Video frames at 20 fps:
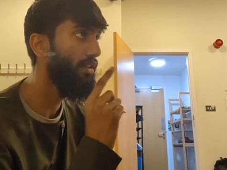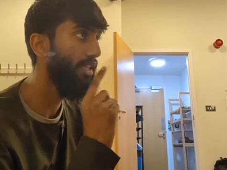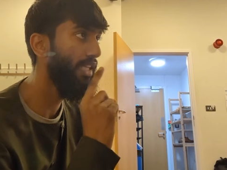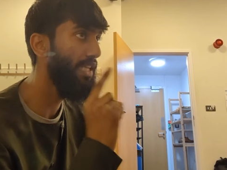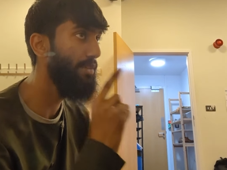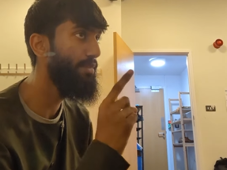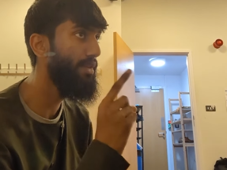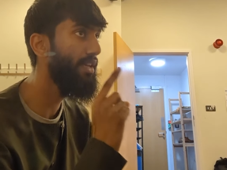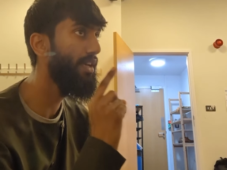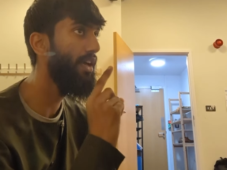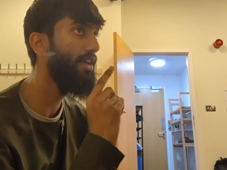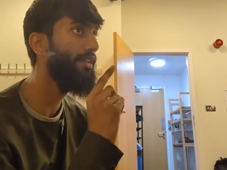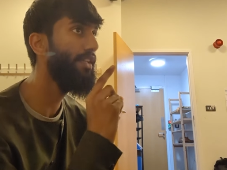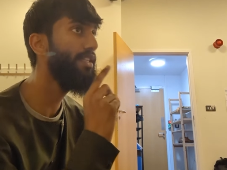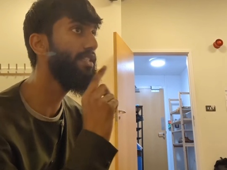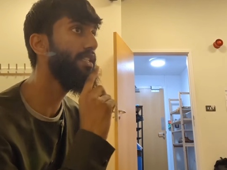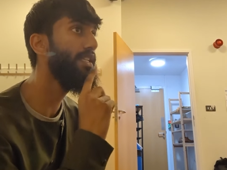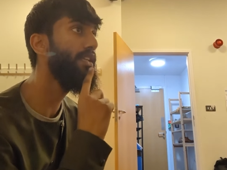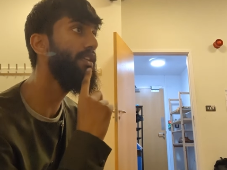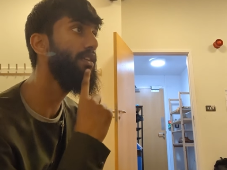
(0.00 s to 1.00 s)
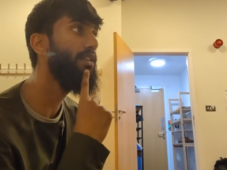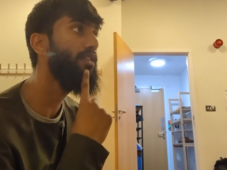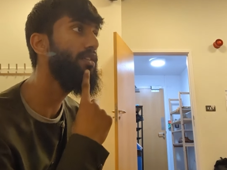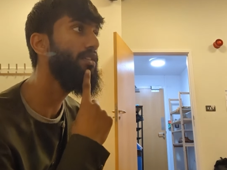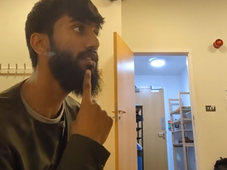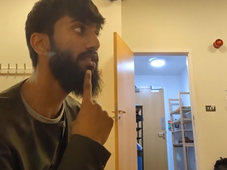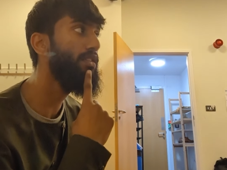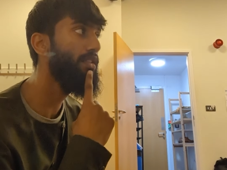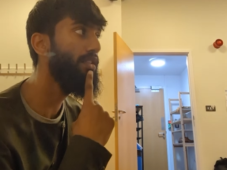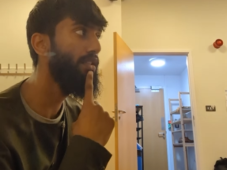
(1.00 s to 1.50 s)
keep it, and then say,
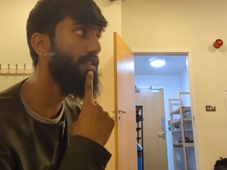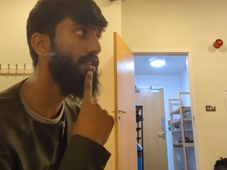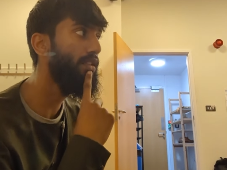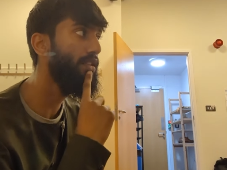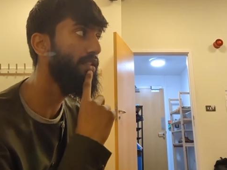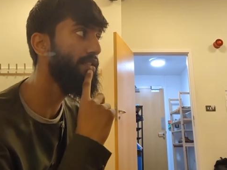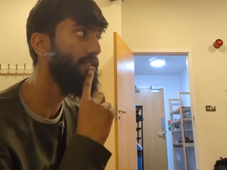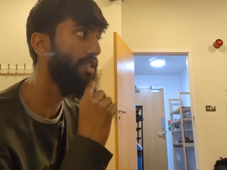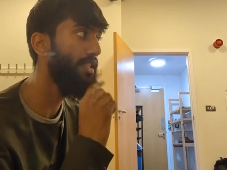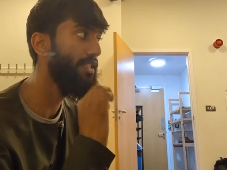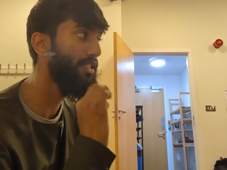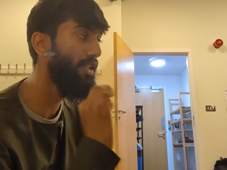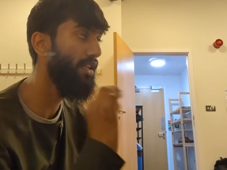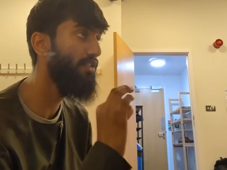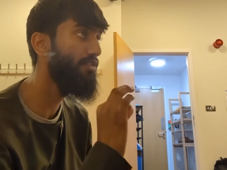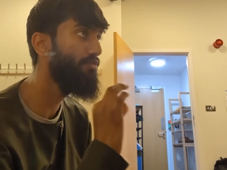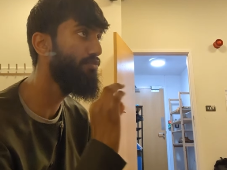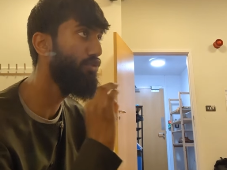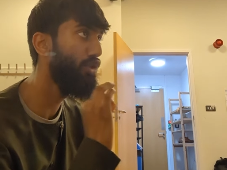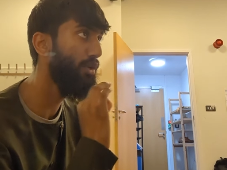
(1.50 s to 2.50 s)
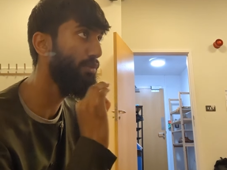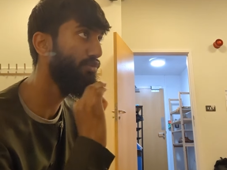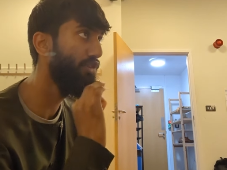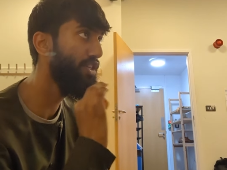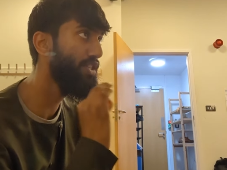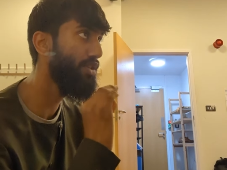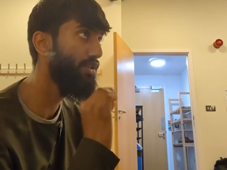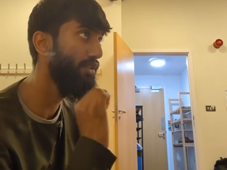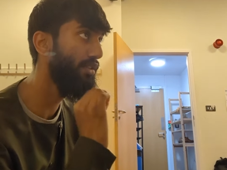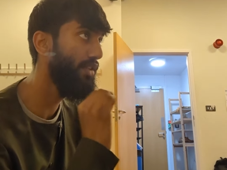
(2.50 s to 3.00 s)
instead of putting
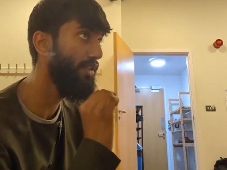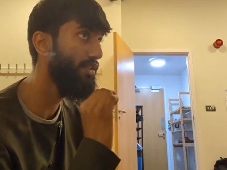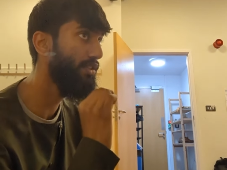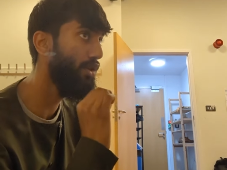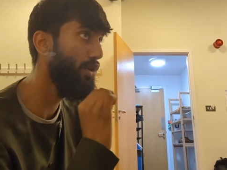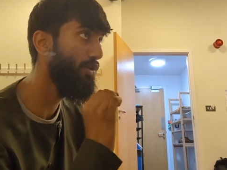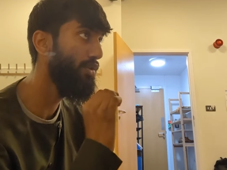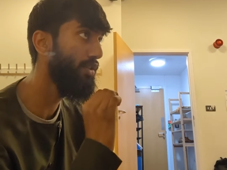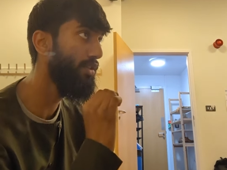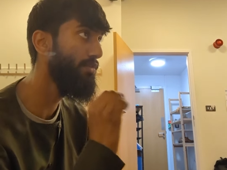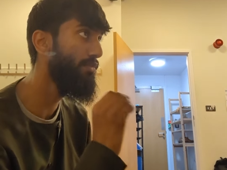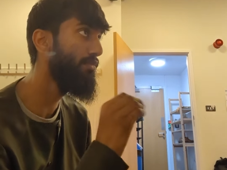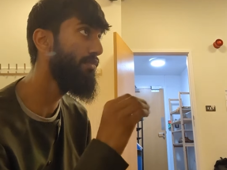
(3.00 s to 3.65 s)
pressure on the tongue,